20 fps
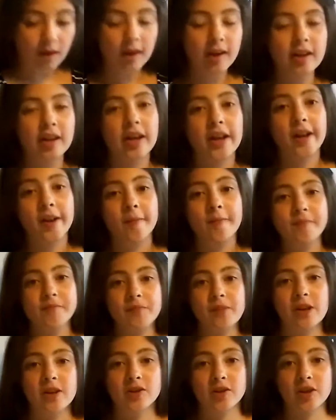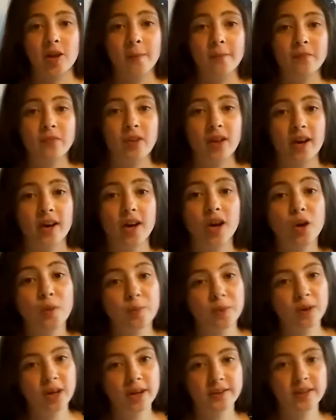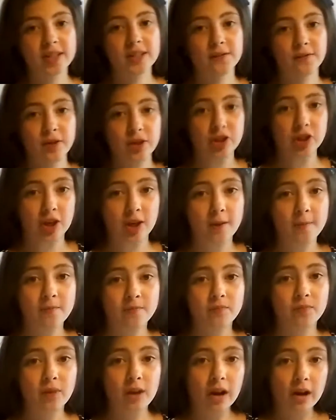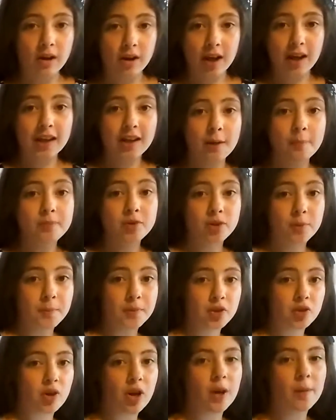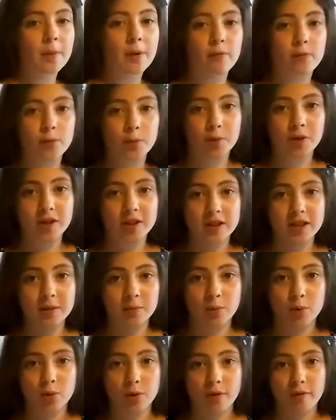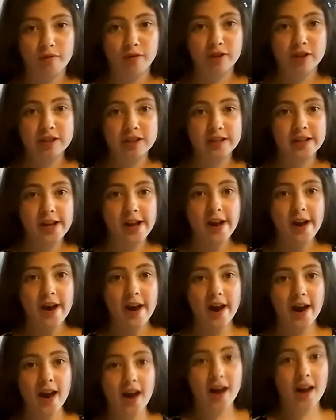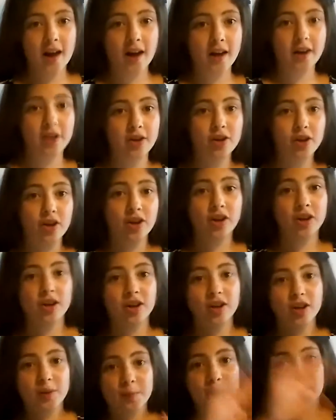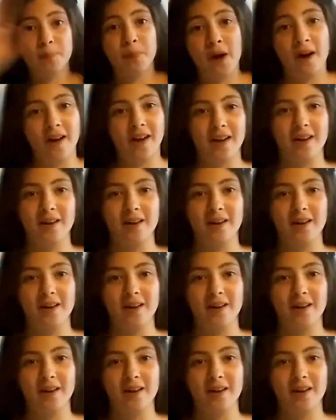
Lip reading: Okay, so I hope you like this video. Like and subscribe if you want to see more of us. And goodbye.